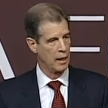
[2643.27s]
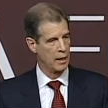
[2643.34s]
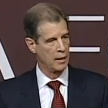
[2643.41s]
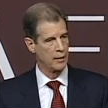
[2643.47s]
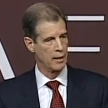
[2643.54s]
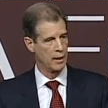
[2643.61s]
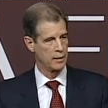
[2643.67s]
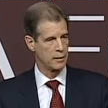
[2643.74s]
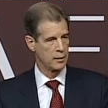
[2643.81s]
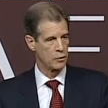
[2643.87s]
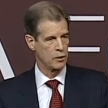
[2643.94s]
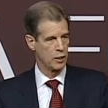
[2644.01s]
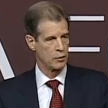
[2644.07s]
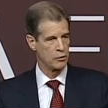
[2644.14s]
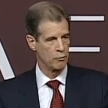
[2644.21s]
that this
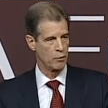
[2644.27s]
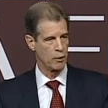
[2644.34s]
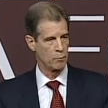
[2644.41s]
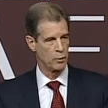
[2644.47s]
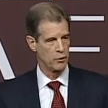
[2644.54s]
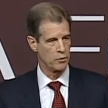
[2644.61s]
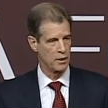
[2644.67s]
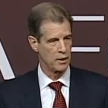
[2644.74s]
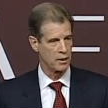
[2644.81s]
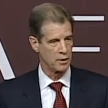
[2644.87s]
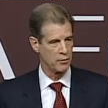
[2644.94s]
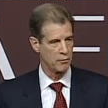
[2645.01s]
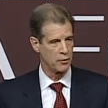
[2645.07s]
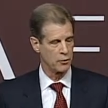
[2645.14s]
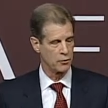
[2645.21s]
doesn't represent
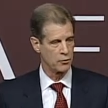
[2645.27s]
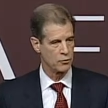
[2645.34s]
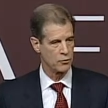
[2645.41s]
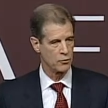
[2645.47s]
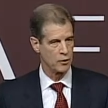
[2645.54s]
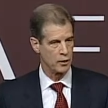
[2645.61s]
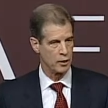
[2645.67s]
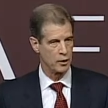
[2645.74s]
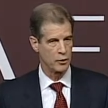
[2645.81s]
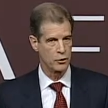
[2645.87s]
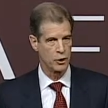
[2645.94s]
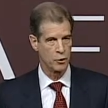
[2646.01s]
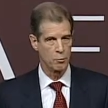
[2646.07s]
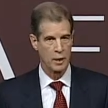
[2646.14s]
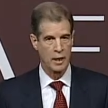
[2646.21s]
the views of the
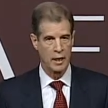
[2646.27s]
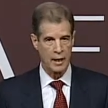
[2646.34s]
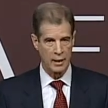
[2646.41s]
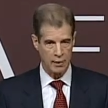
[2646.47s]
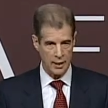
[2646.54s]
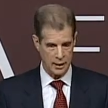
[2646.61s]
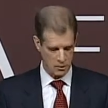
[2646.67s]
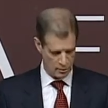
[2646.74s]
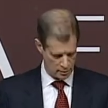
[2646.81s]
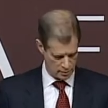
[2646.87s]
leadership. That's